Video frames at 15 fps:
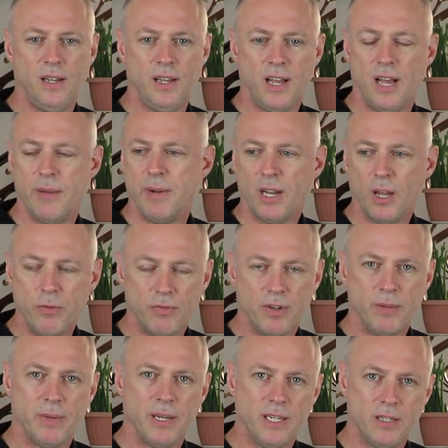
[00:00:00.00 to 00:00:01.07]
and
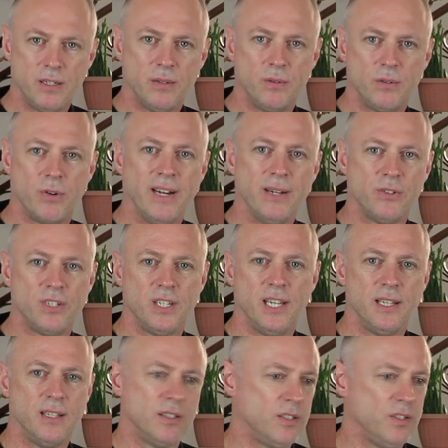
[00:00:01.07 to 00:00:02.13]
hopefully make grounds
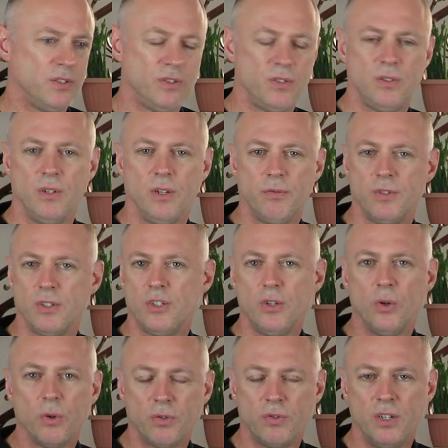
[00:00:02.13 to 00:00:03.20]
together, because if there's
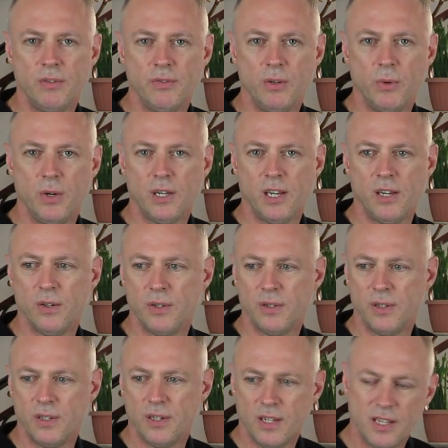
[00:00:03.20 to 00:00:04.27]
2 or 3 of you working on
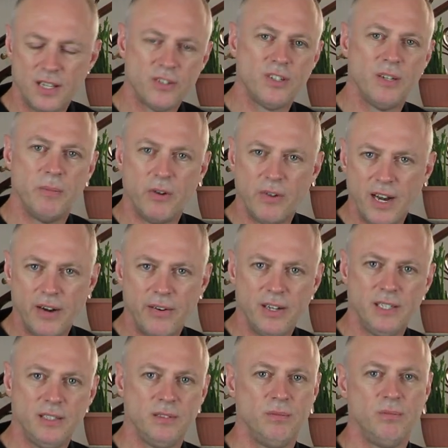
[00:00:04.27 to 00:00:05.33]
a similar
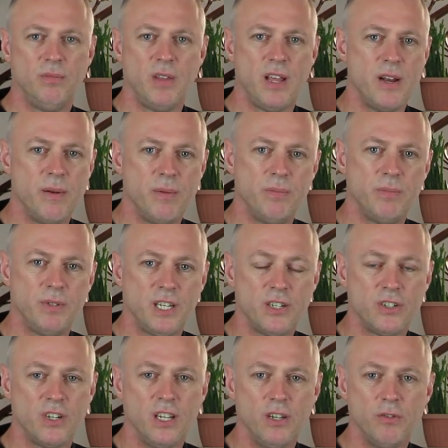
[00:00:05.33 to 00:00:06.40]
area, then
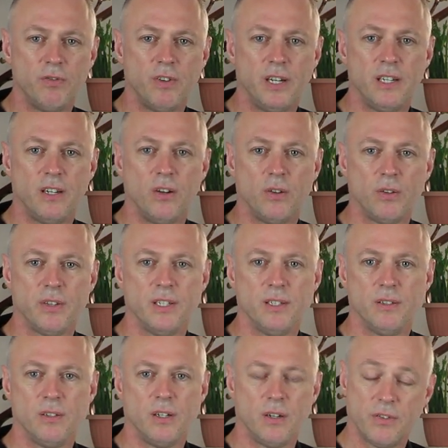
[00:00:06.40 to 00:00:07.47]
potentially you find a lot
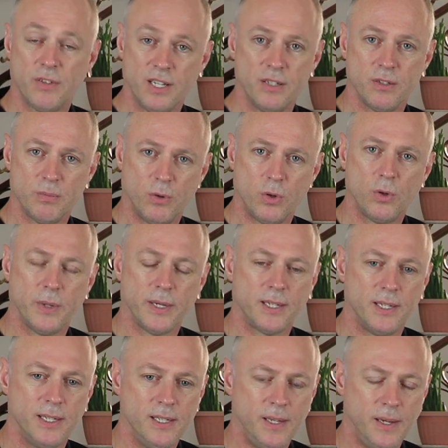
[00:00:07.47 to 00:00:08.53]
of things more quickly.